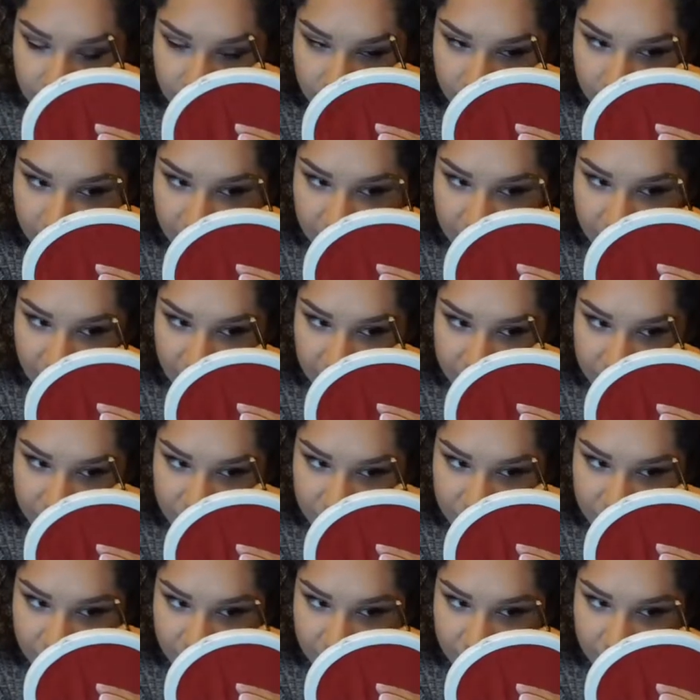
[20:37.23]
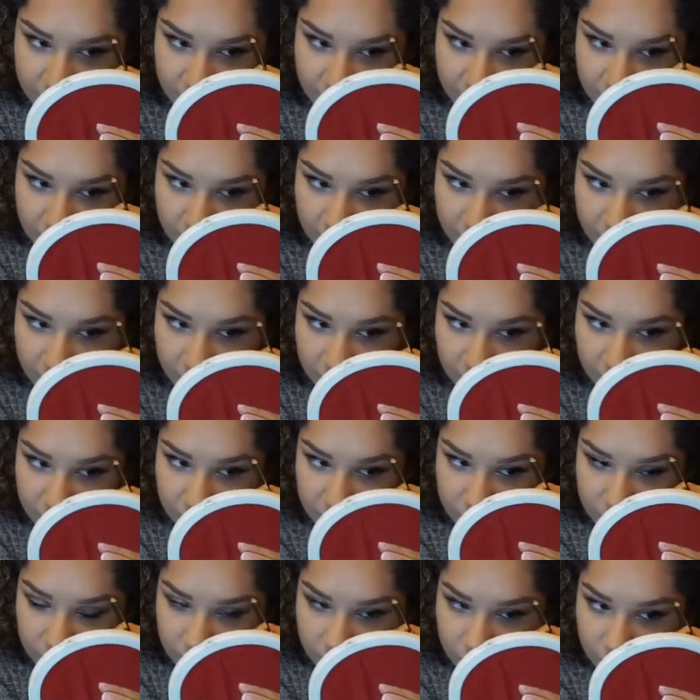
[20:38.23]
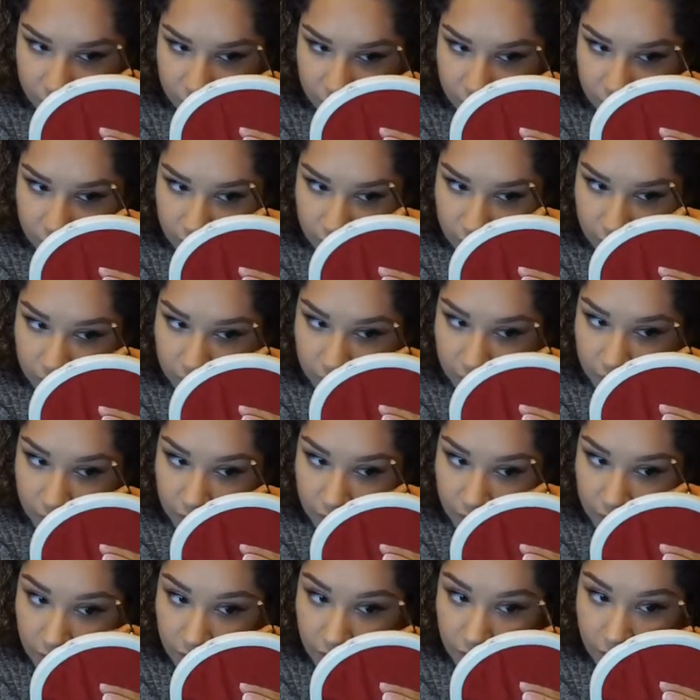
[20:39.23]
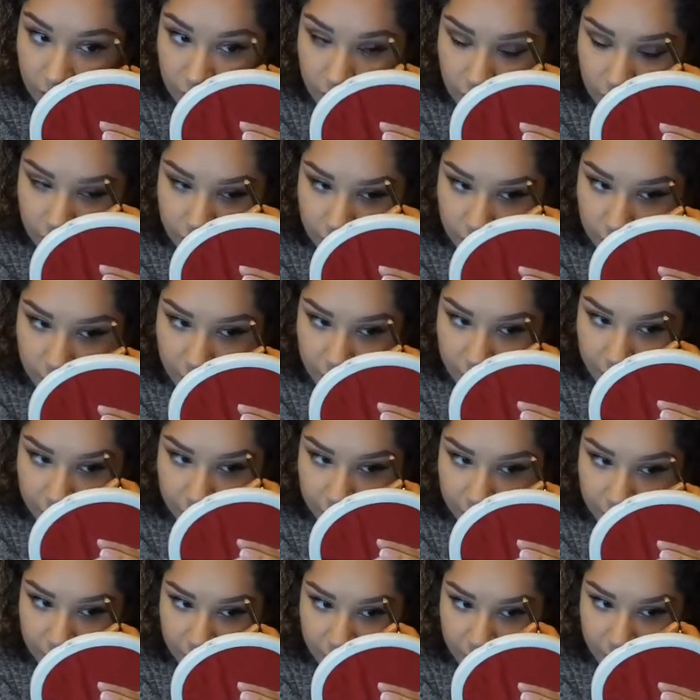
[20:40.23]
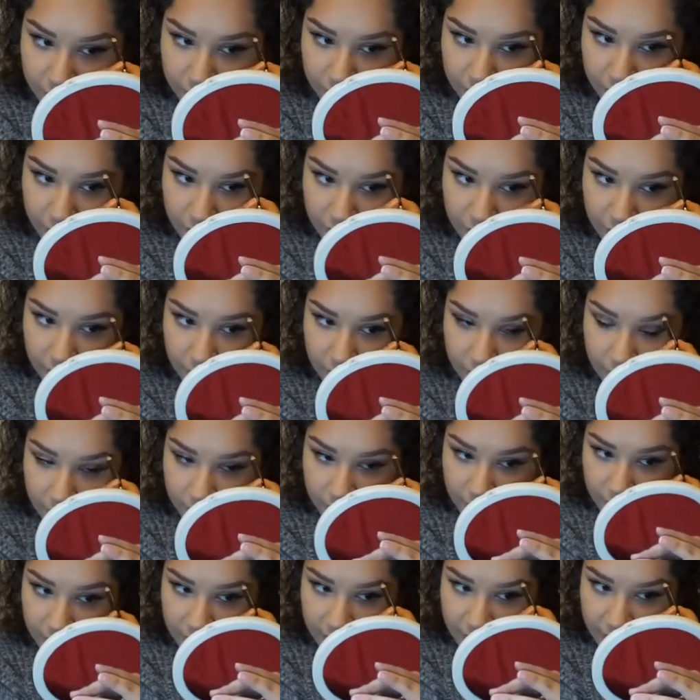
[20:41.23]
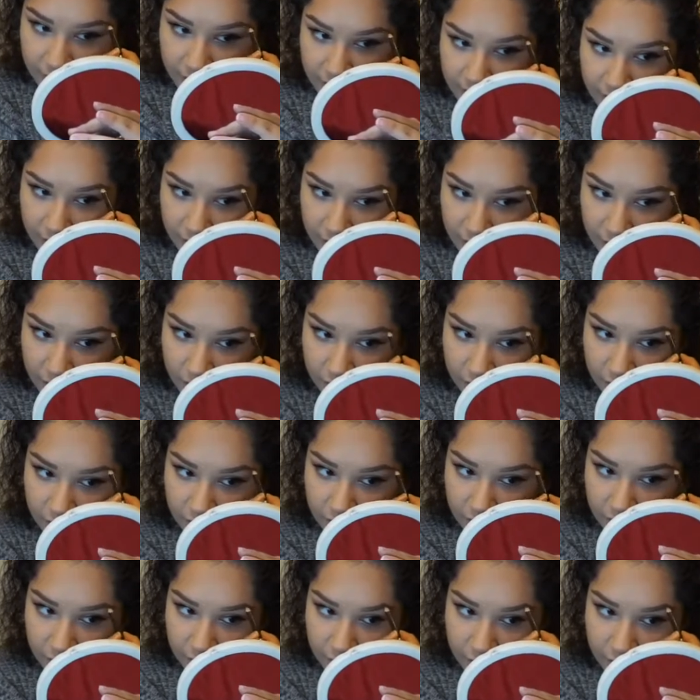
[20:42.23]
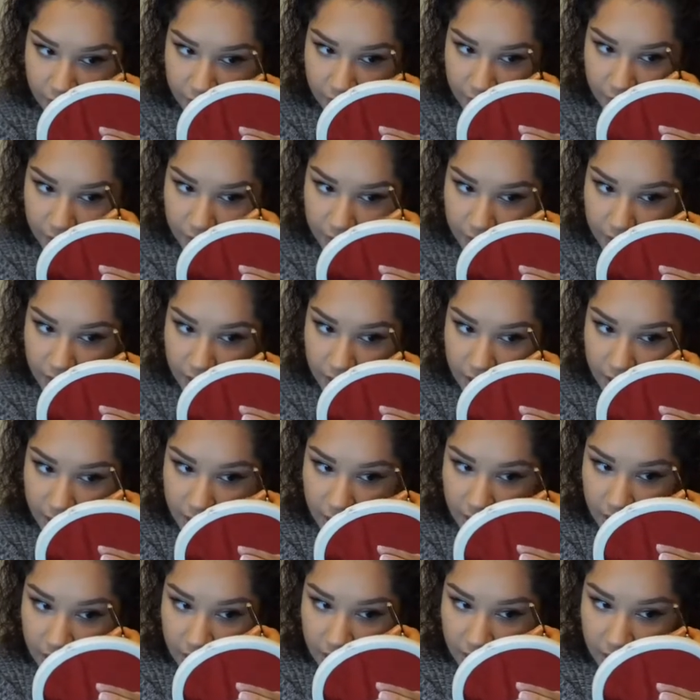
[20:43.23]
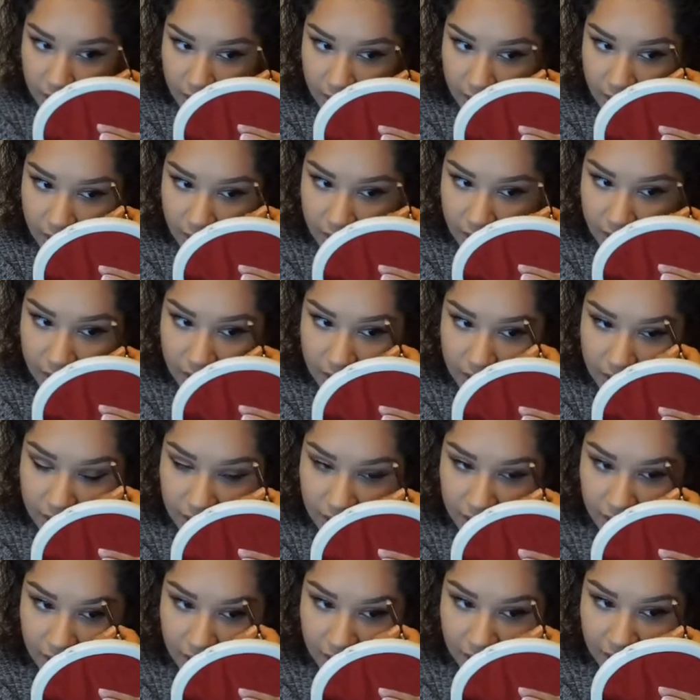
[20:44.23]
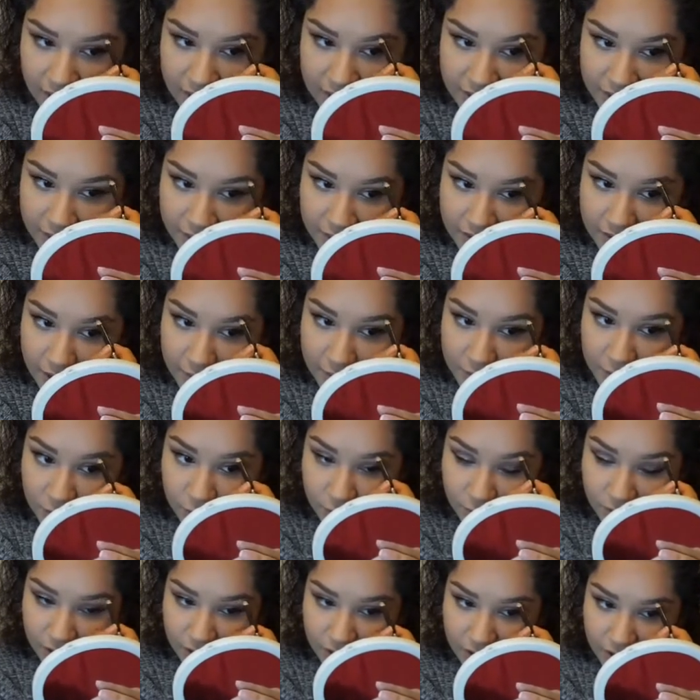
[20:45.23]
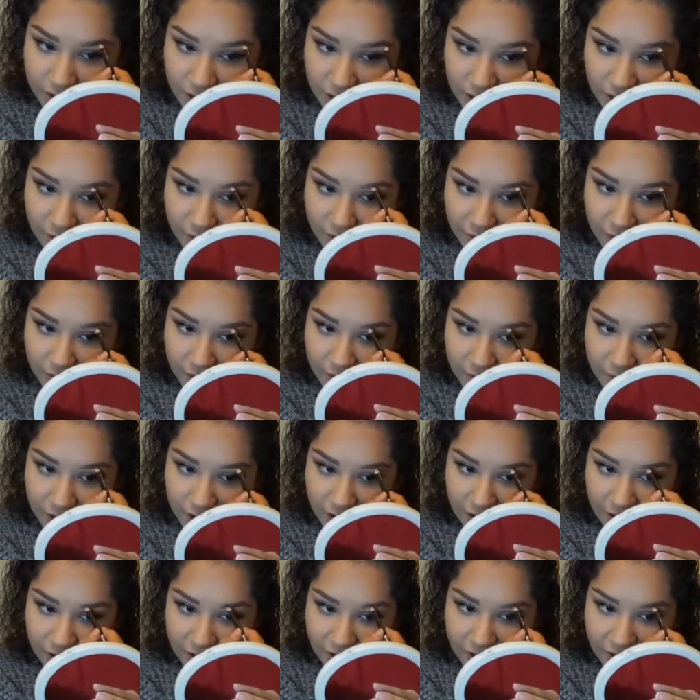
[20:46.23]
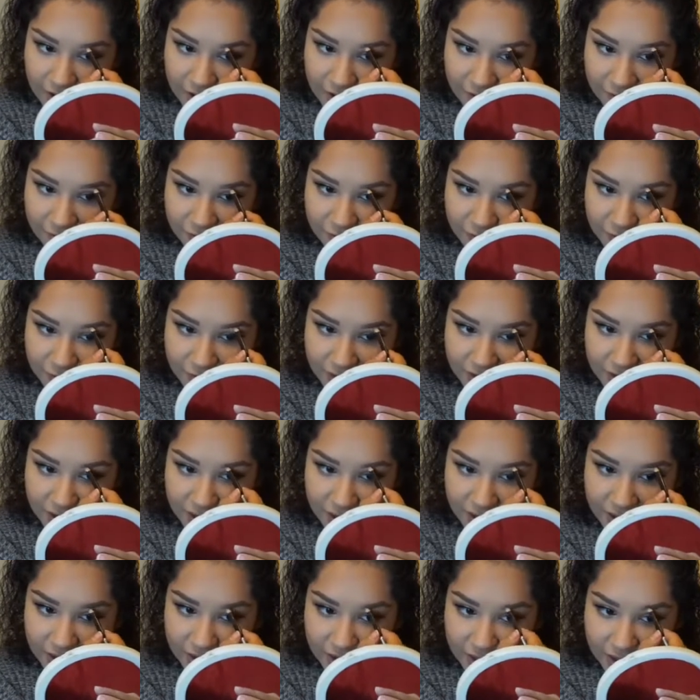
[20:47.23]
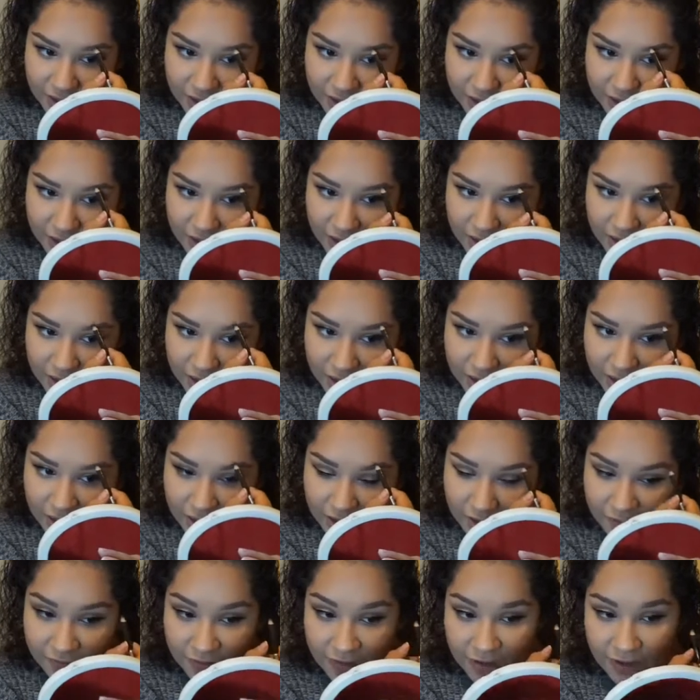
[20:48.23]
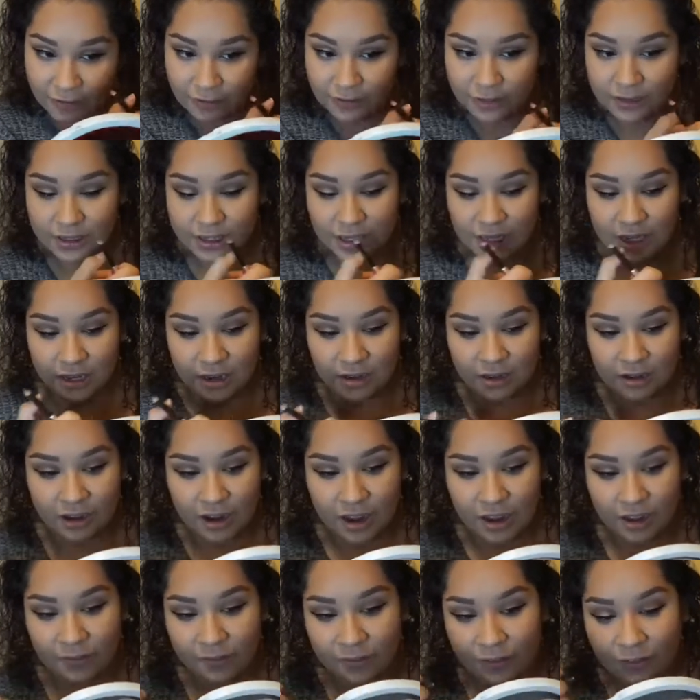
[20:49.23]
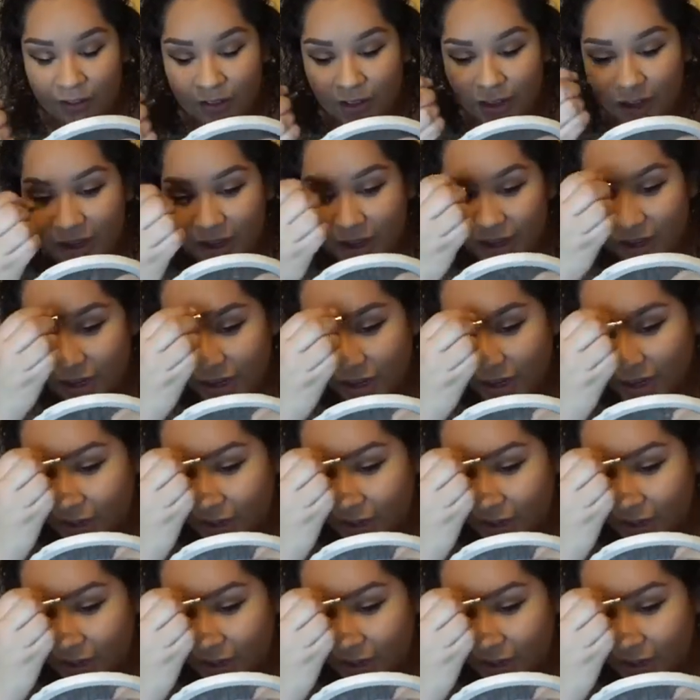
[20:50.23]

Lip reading: yeah, I just want, you know, to remember my uncle. And I sometimes wonder how our life would be if he was here. I feel like